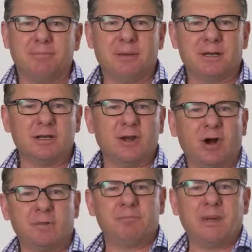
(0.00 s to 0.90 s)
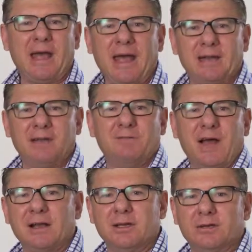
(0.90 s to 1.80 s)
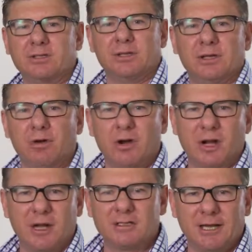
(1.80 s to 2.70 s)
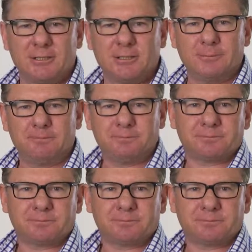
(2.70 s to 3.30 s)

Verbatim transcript: but not adding value to the organization.